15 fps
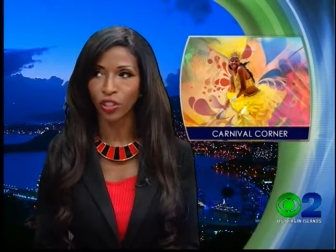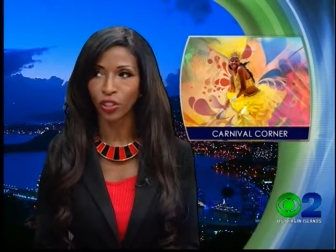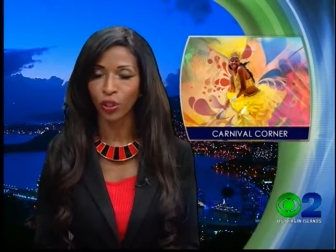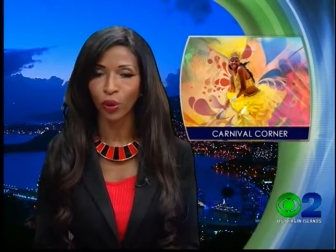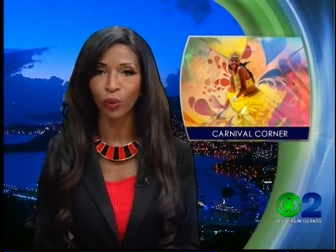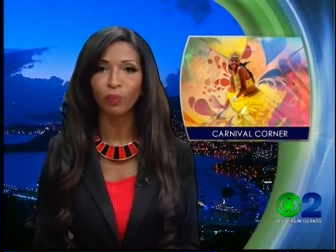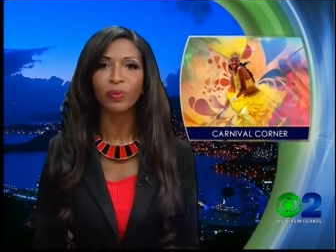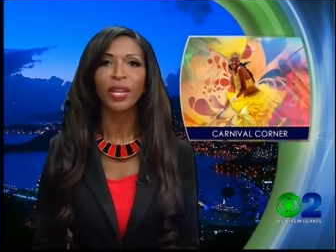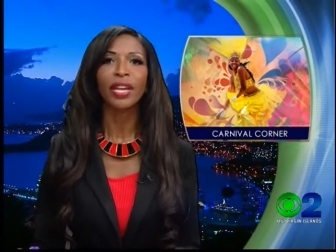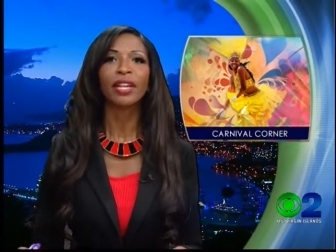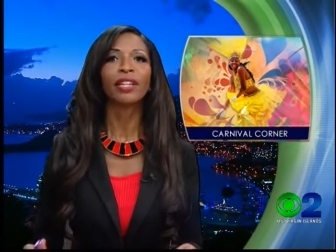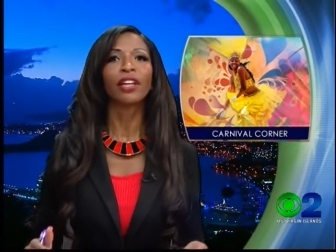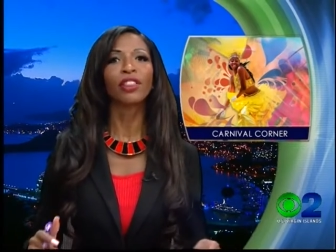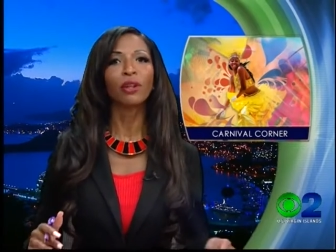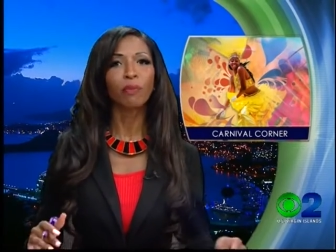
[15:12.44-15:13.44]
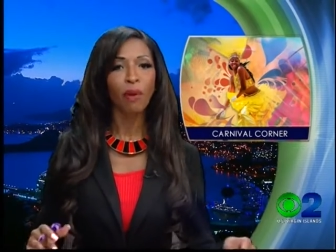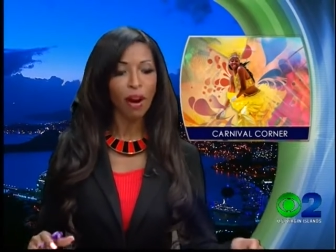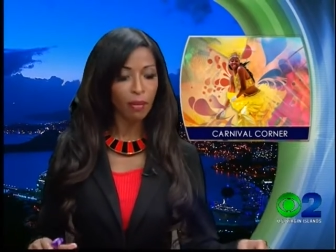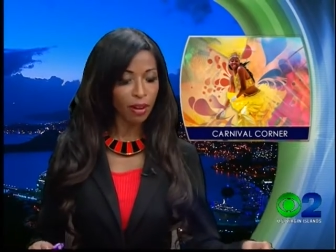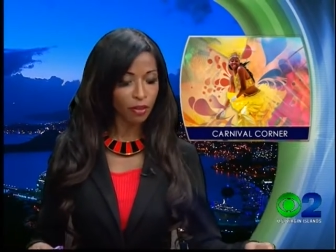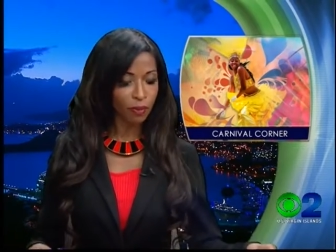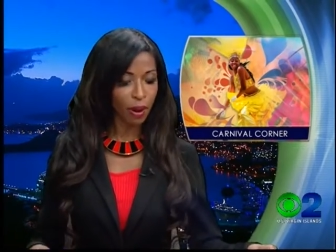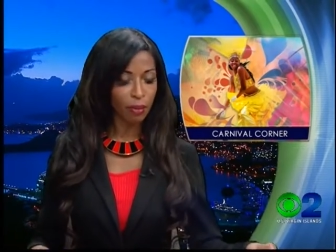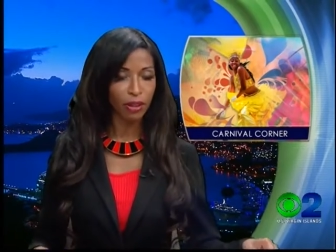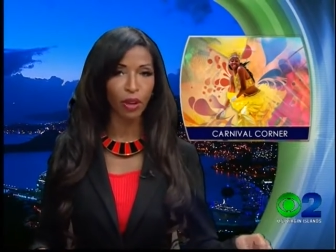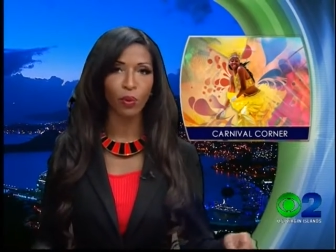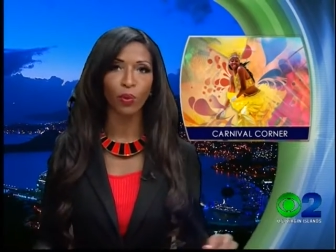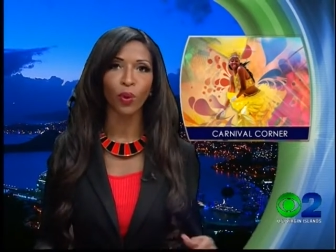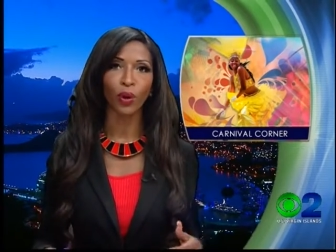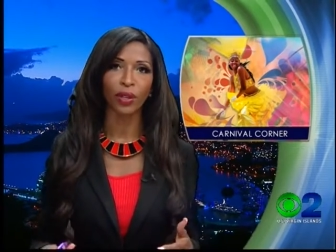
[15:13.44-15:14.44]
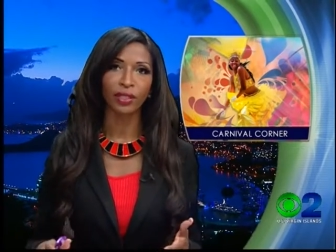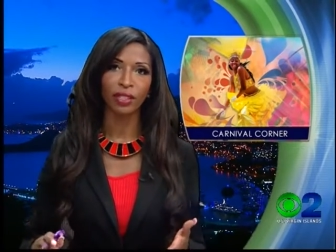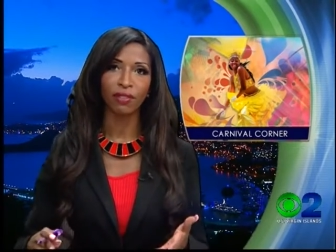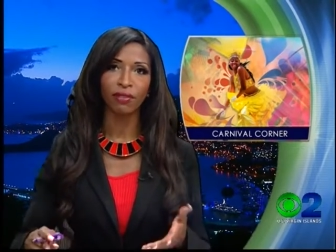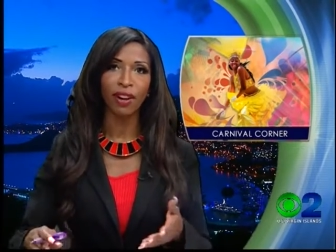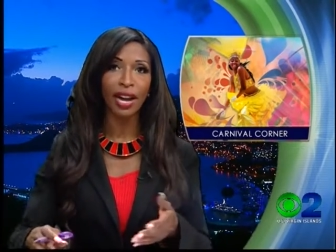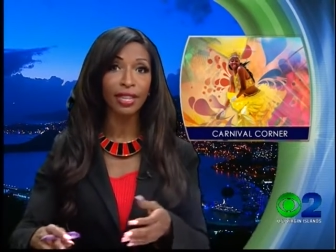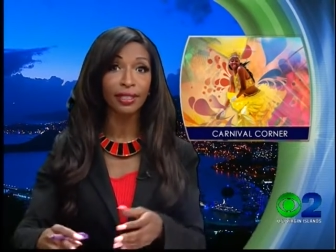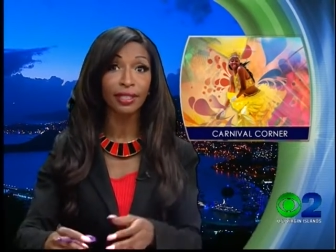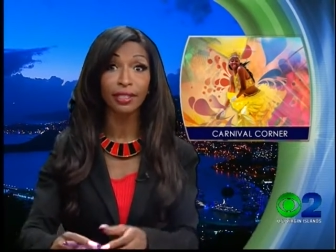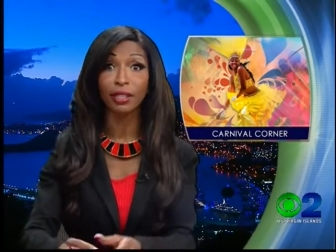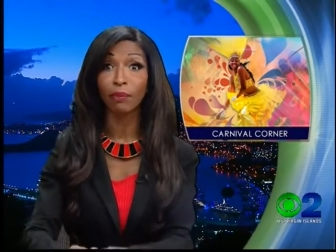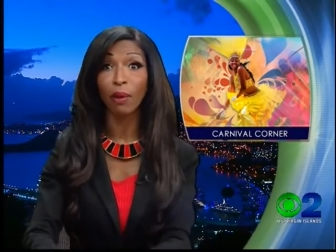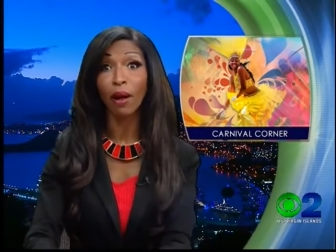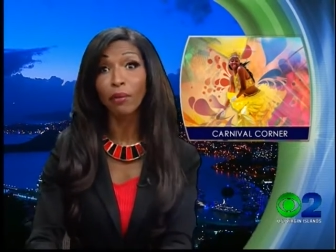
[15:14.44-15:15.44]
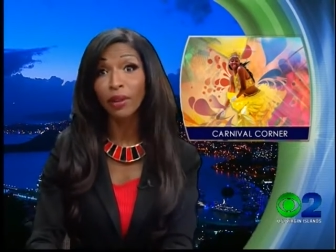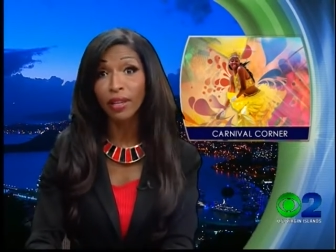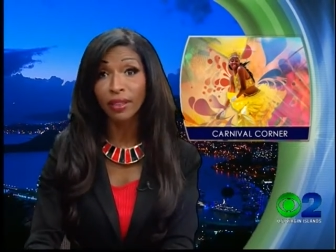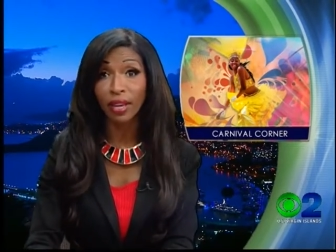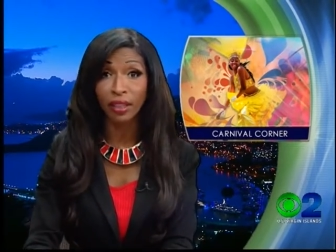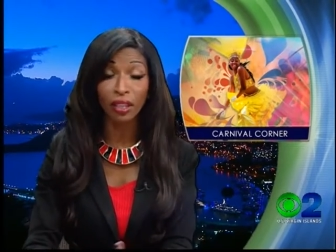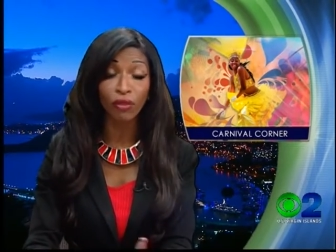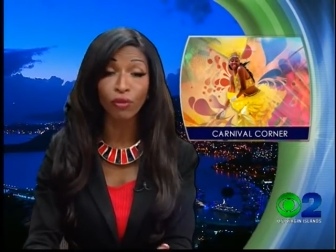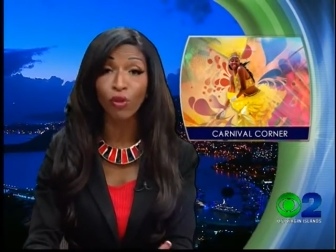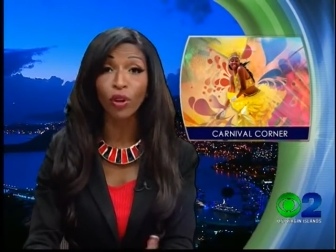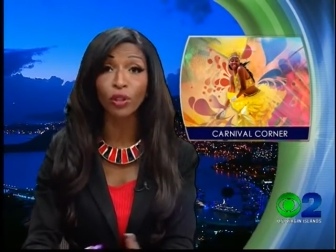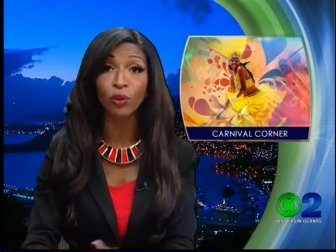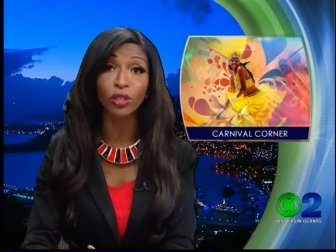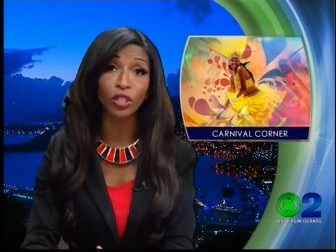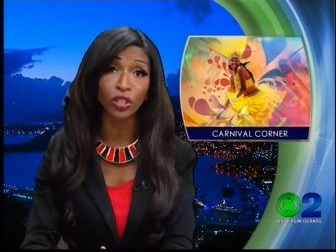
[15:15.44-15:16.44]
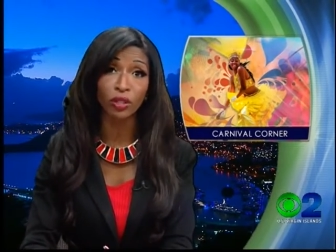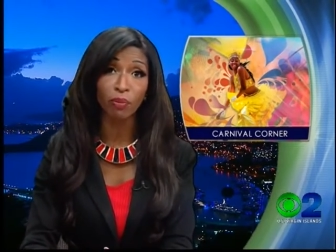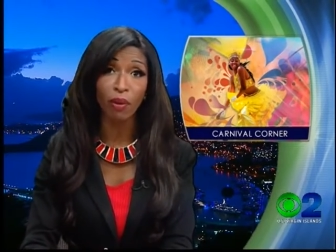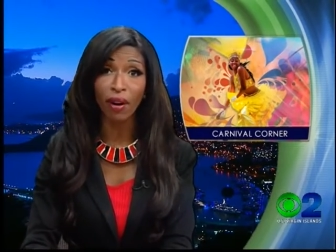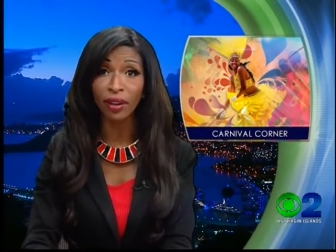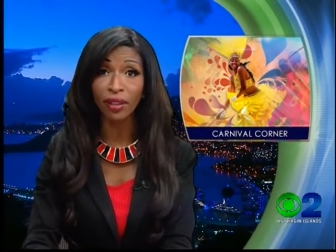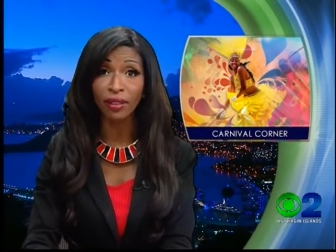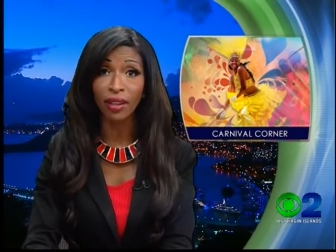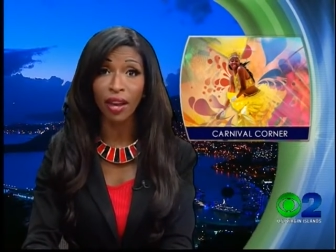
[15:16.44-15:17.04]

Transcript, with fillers: Show. Now, the Department of Public Works advises the public that the Fort Christian parking